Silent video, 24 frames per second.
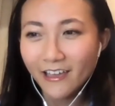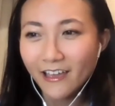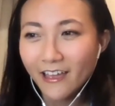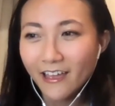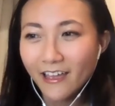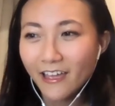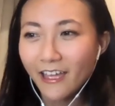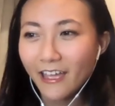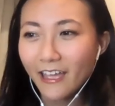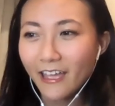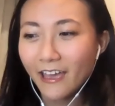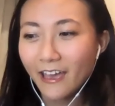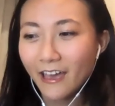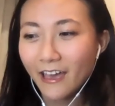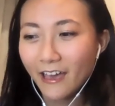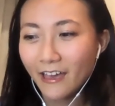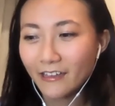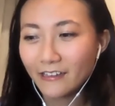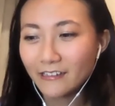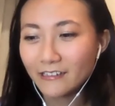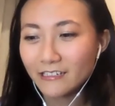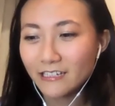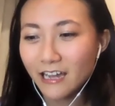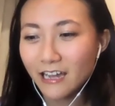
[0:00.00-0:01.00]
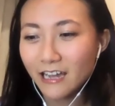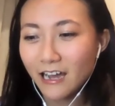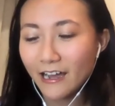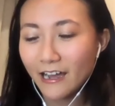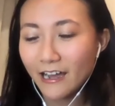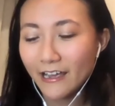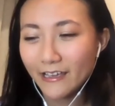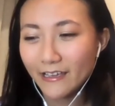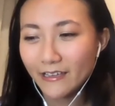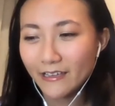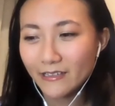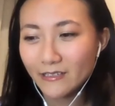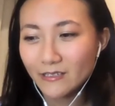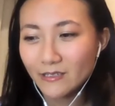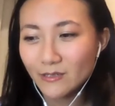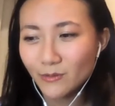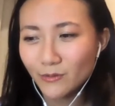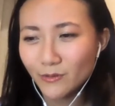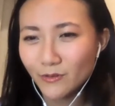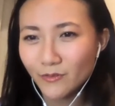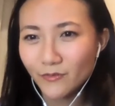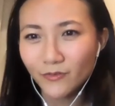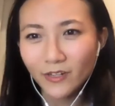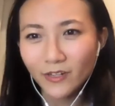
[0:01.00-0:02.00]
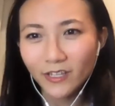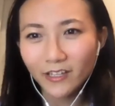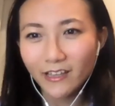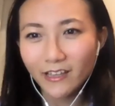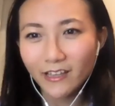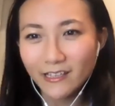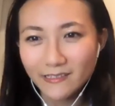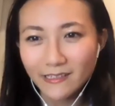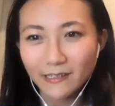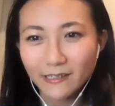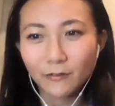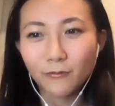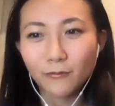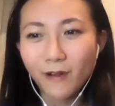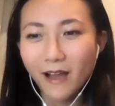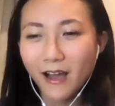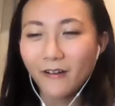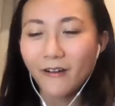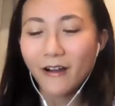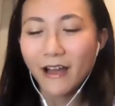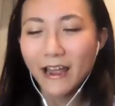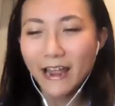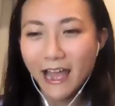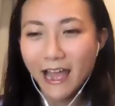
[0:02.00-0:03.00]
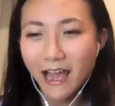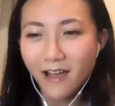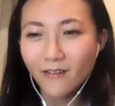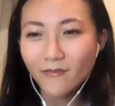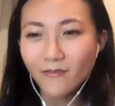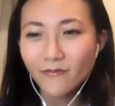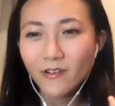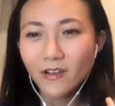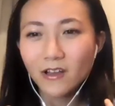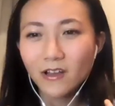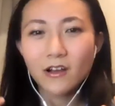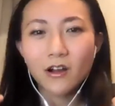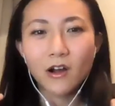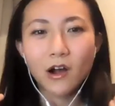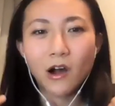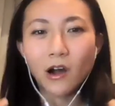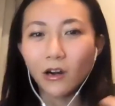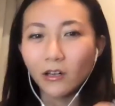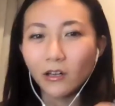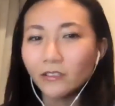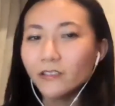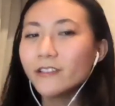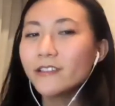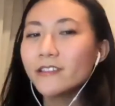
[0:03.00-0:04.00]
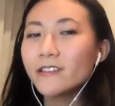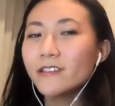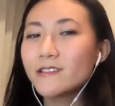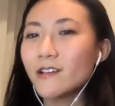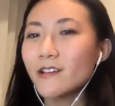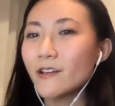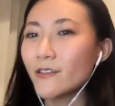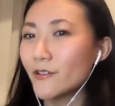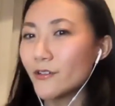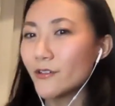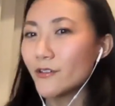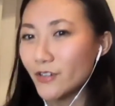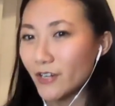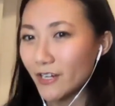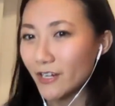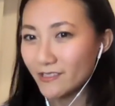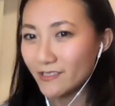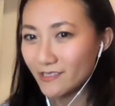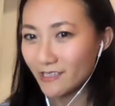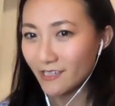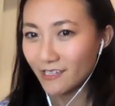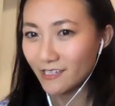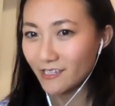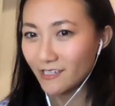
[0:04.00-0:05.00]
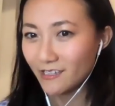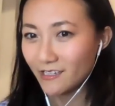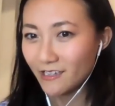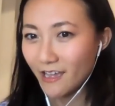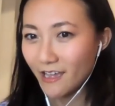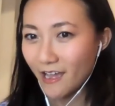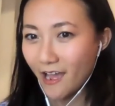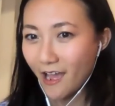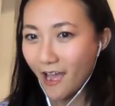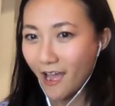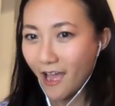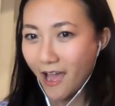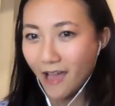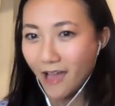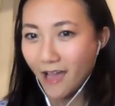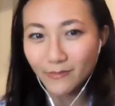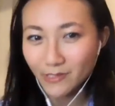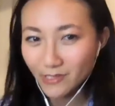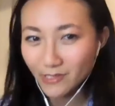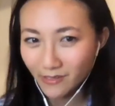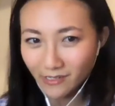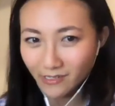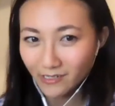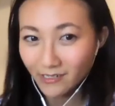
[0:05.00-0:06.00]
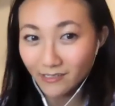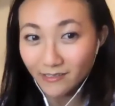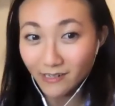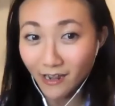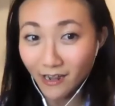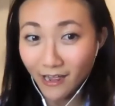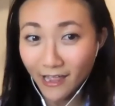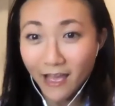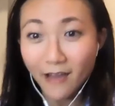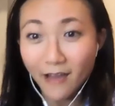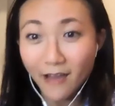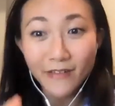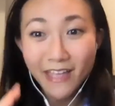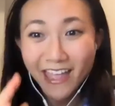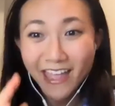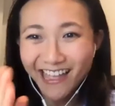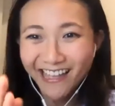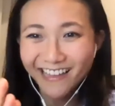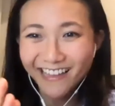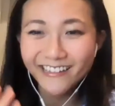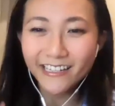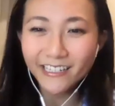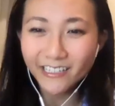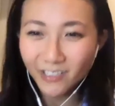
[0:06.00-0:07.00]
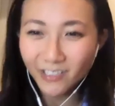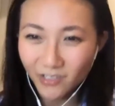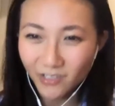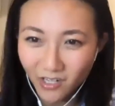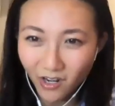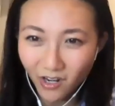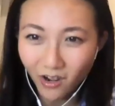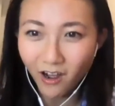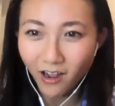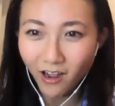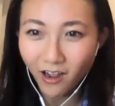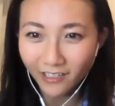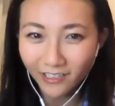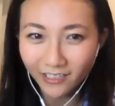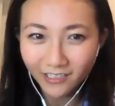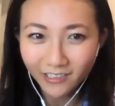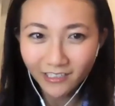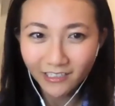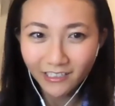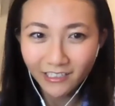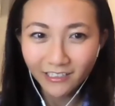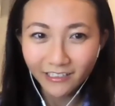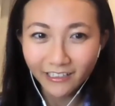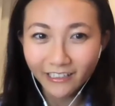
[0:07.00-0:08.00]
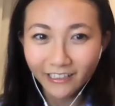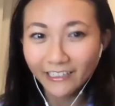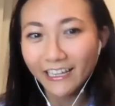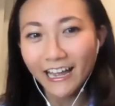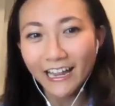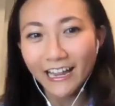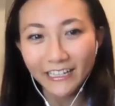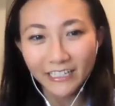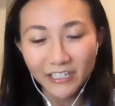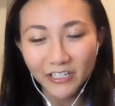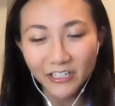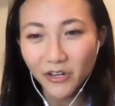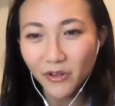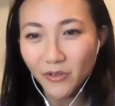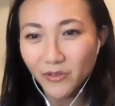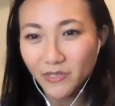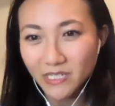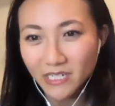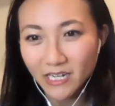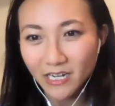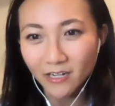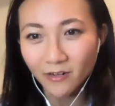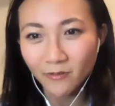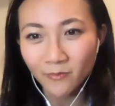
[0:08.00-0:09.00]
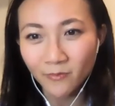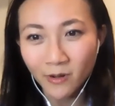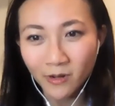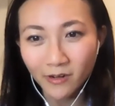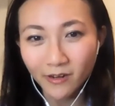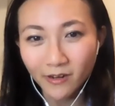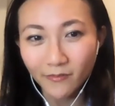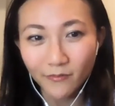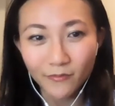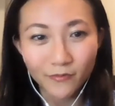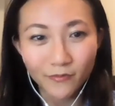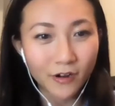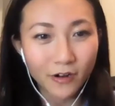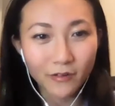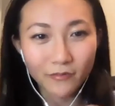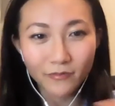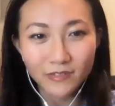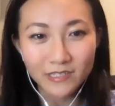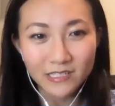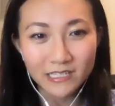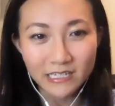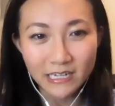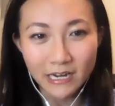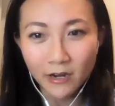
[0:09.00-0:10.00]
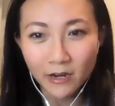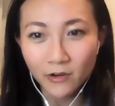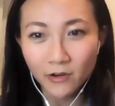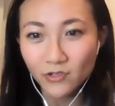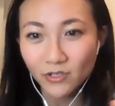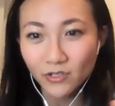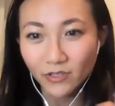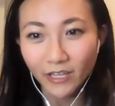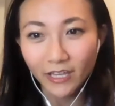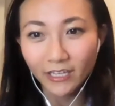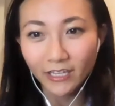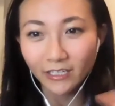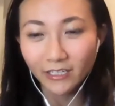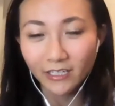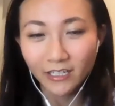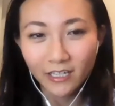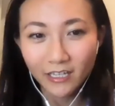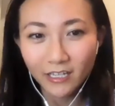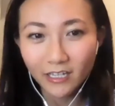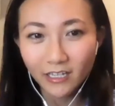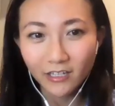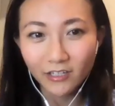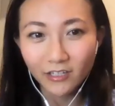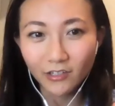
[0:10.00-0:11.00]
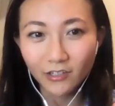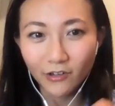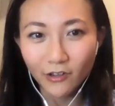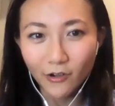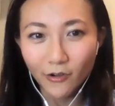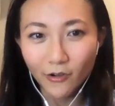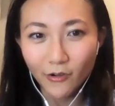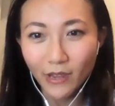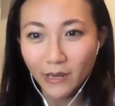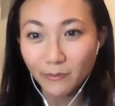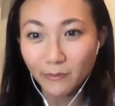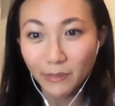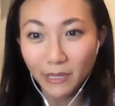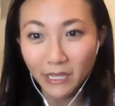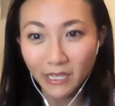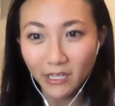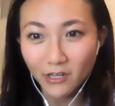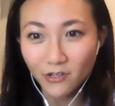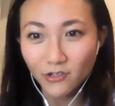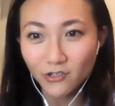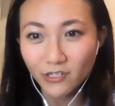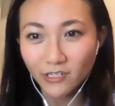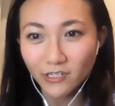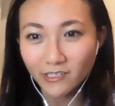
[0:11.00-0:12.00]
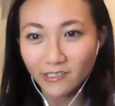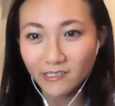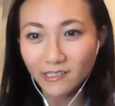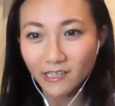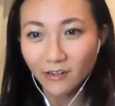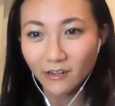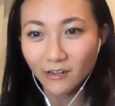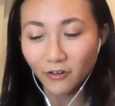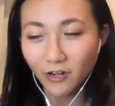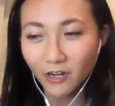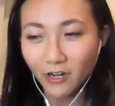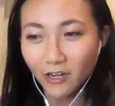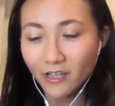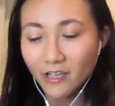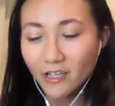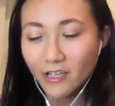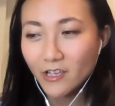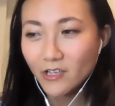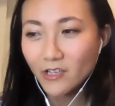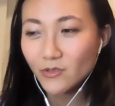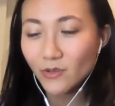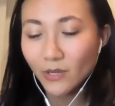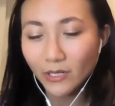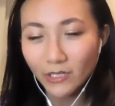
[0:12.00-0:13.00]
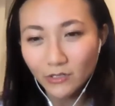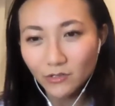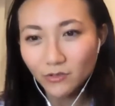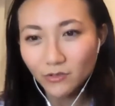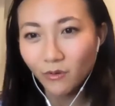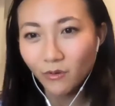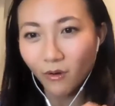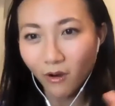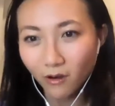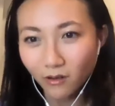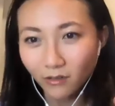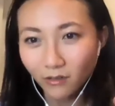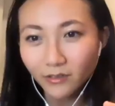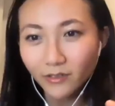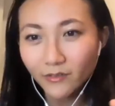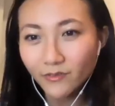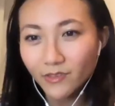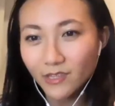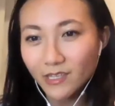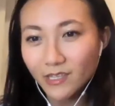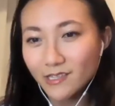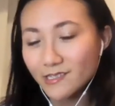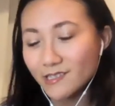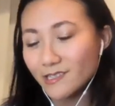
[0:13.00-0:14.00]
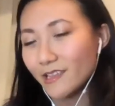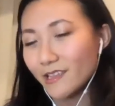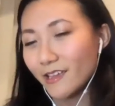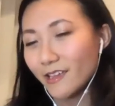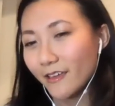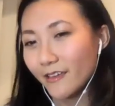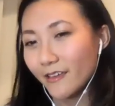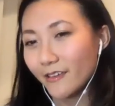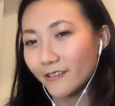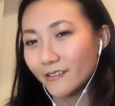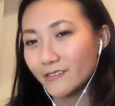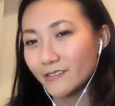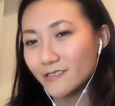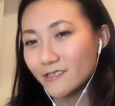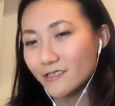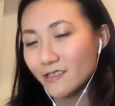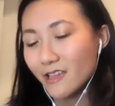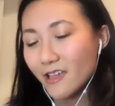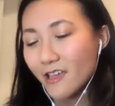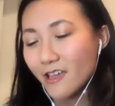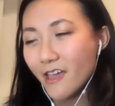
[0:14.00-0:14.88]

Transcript: And I sort of realized like, wow, I have all of these other traits that he absolutely does not have. And I can talk. Like I can go stand in front of a stage and like, and pitch, etc. So I can do all of these things.